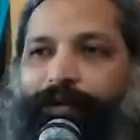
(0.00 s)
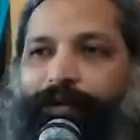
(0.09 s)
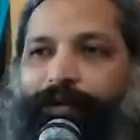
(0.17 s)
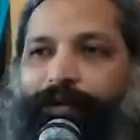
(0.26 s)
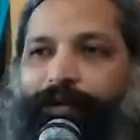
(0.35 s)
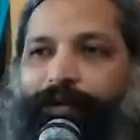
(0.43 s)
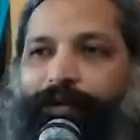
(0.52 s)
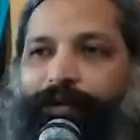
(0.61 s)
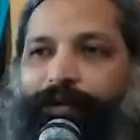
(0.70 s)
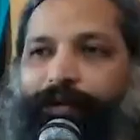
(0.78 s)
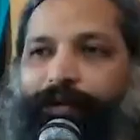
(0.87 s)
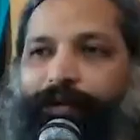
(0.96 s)
If you
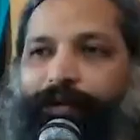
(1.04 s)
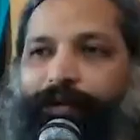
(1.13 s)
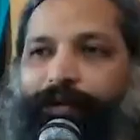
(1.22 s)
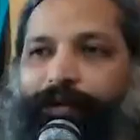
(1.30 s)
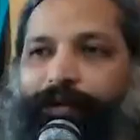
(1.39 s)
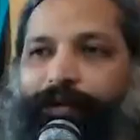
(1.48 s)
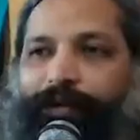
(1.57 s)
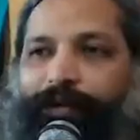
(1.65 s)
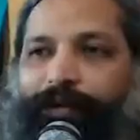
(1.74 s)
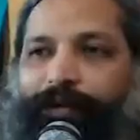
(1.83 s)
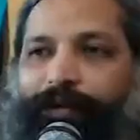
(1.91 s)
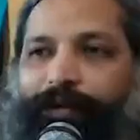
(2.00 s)
slow down the movement
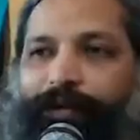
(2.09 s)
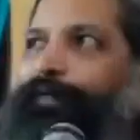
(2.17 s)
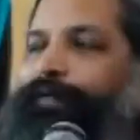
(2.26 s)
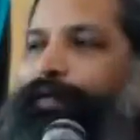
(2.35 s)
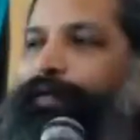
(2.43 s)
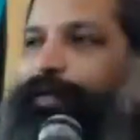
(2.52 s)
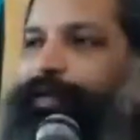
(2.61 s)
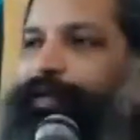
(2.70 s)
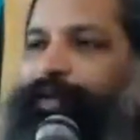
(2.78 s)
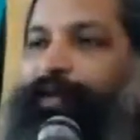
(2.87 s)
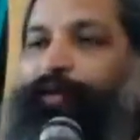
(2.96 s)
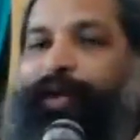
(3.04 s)
enough,
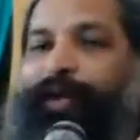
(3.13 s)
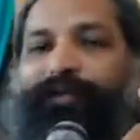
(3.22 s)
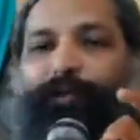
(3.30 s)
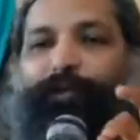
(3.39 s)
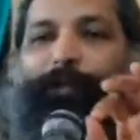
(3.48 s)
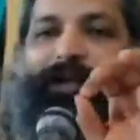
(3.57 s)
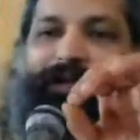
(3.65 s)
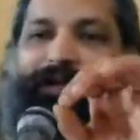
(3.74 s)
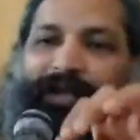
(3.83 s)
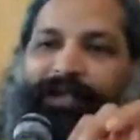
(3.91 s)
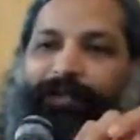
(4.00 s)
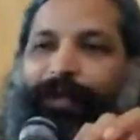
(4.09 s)
then you have the
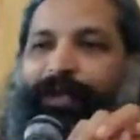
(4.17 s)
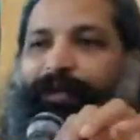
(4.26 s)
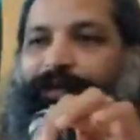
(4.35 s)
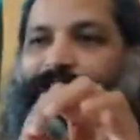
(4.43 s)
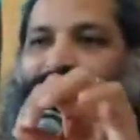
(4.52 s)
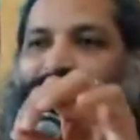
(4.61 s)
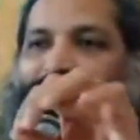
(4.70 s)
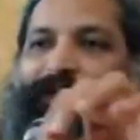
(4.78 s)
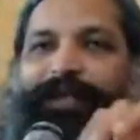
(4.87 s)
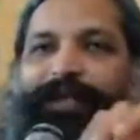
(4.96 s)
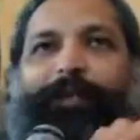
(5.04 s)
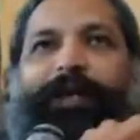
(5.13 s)
momentary experience of a
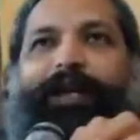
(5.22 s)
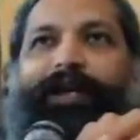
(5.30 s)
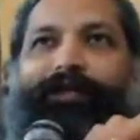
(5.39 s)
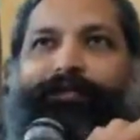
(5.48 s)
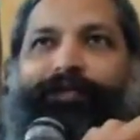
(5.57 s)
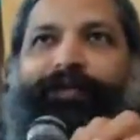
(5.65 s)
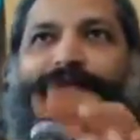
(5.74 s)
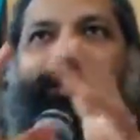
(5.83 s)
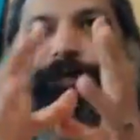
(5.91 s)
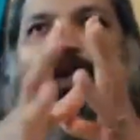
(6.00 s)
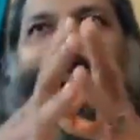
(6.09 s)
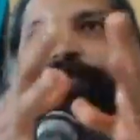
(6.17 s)
stable life. But
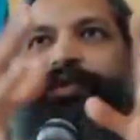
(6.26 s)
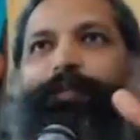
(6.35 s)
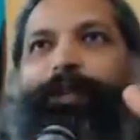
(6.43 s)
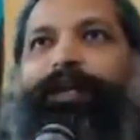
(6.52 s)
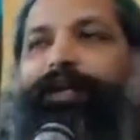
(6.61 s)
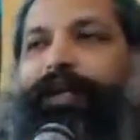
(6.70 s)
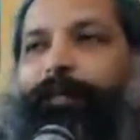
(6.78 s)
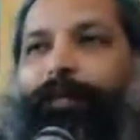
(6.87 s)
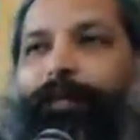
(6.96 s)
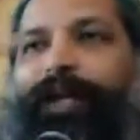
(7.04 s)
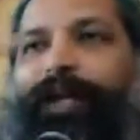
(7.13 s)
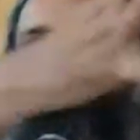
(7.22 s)
if you speed it up, look
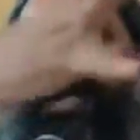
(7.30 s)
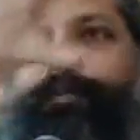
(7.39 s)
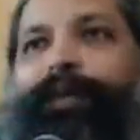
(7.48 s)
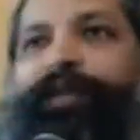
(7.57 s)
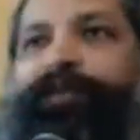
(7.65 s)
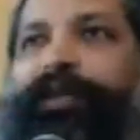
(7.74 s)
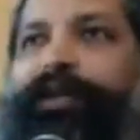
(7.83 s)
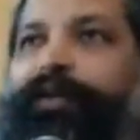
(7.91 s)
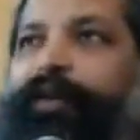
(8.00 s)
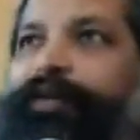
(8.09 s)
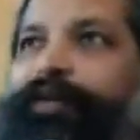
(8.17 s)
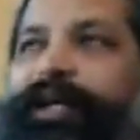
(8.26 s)
at a big picture
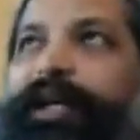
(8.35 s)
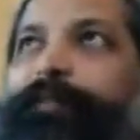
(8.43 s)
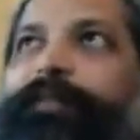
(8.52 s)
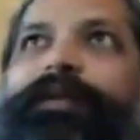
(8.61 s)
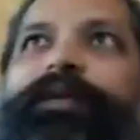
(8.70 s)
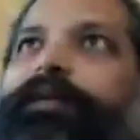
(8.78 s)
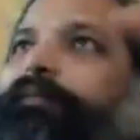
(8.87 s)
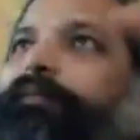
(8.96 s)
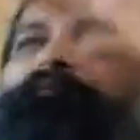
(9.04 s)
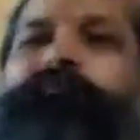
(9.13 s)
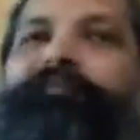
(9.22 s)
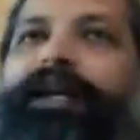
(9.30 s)
across time,
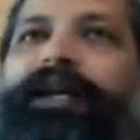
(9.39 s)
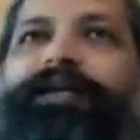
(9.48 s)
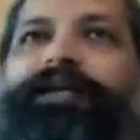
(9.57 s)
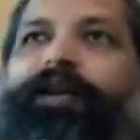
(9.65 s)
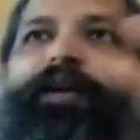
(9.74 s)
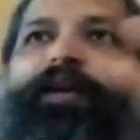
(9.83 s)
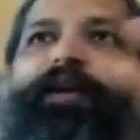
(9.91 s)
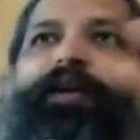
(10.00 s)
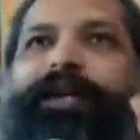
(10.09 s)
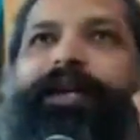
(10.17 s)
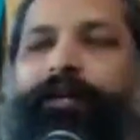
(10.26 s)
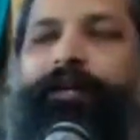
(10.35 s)
it's all quite
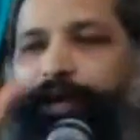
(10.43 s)
chaotic.